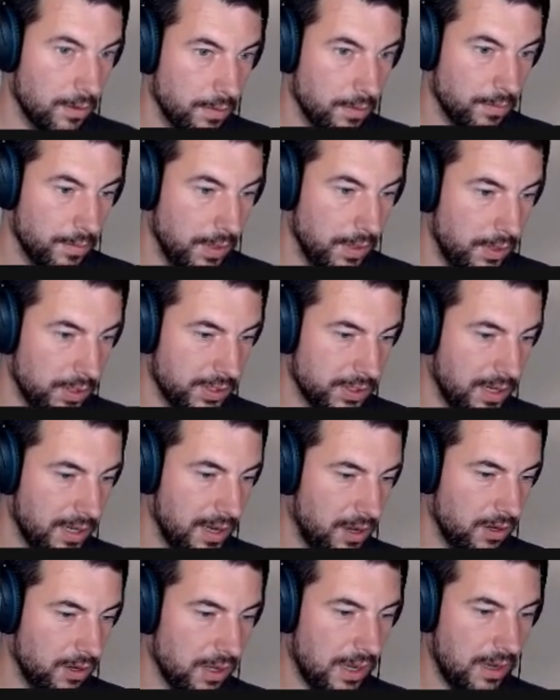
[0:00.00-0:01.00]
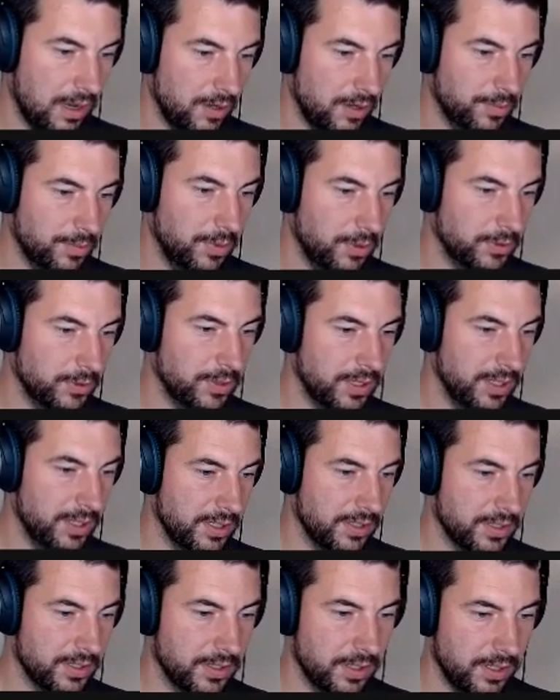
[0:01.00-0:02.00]
because the log output
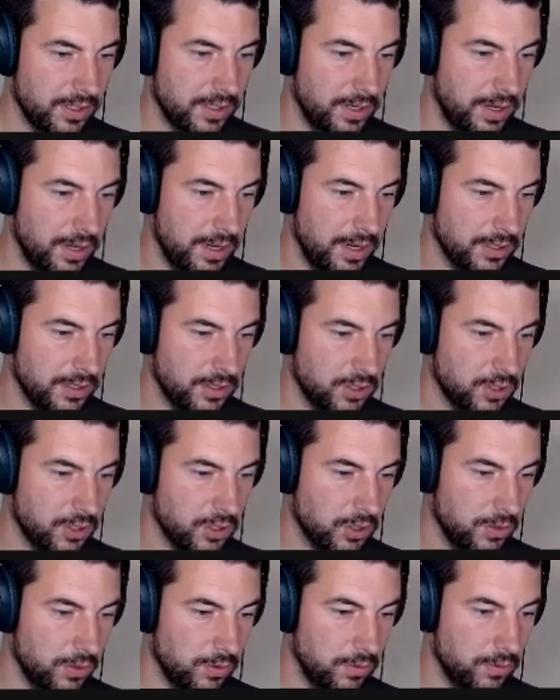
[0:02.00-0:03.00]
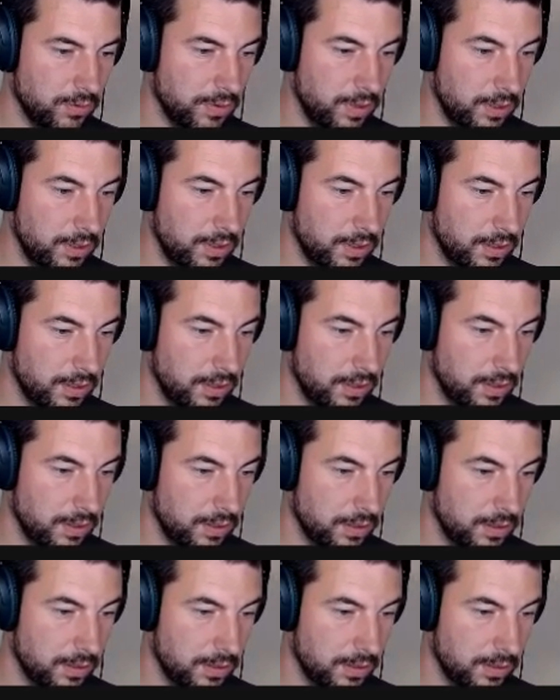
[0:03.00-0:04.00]
is not shown.
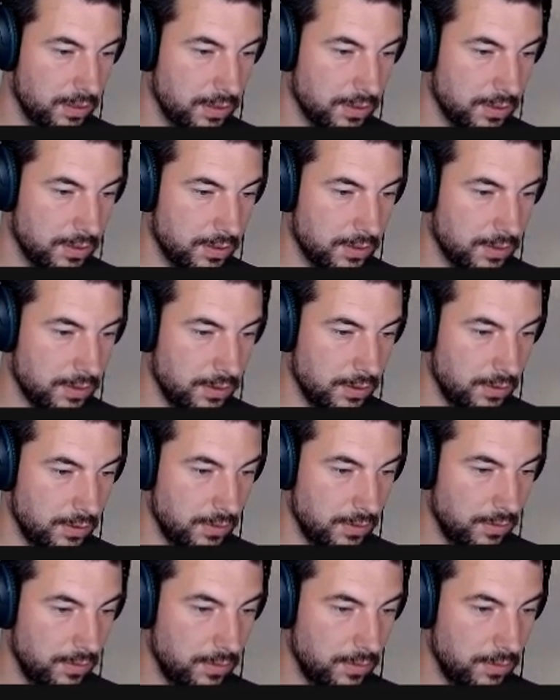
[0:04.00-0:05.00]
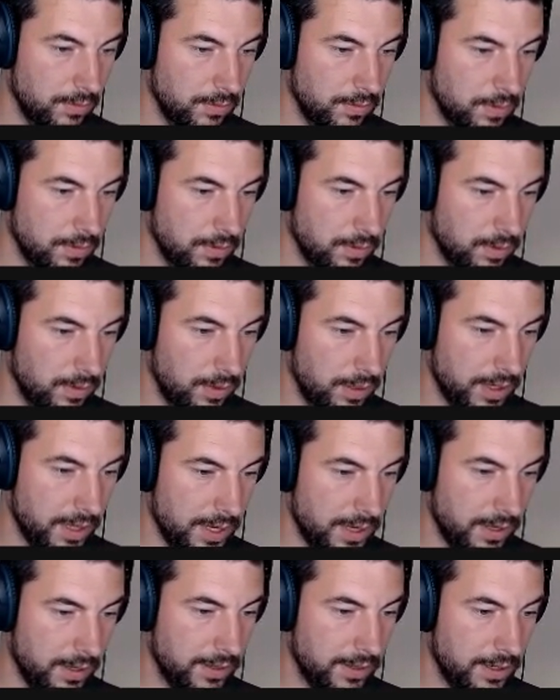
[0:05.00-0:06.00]
So, okay,
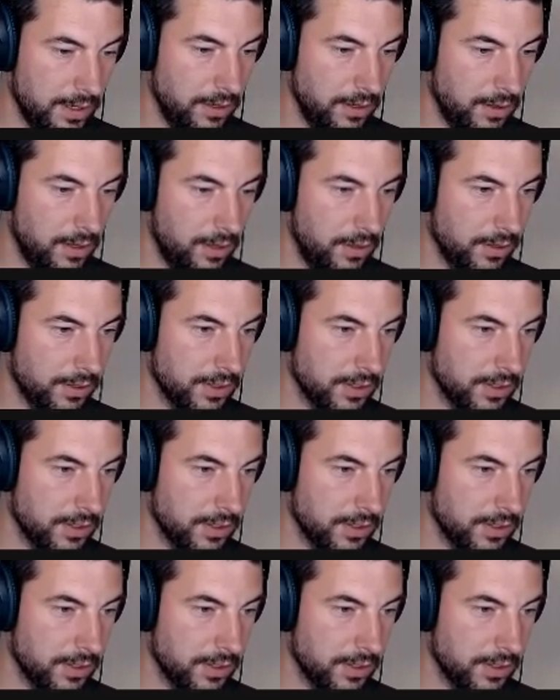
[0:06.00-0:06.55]
that all looks